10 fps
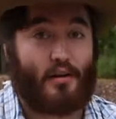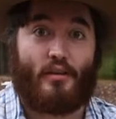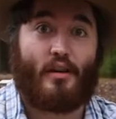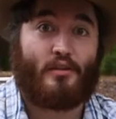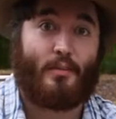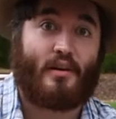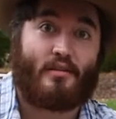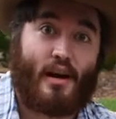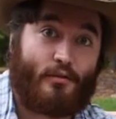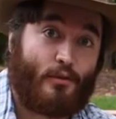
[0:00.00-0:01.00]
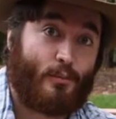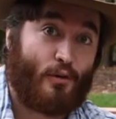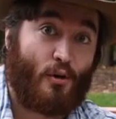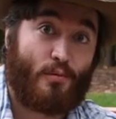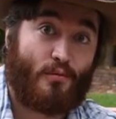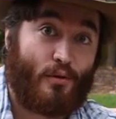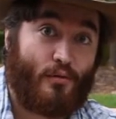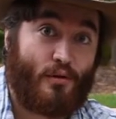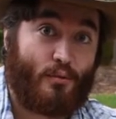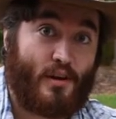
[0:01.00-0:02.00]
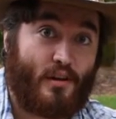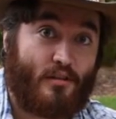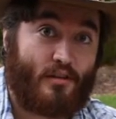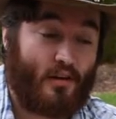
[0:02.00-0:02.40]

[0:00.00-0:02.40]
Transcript: it tastes best after it's been open for a few weeks,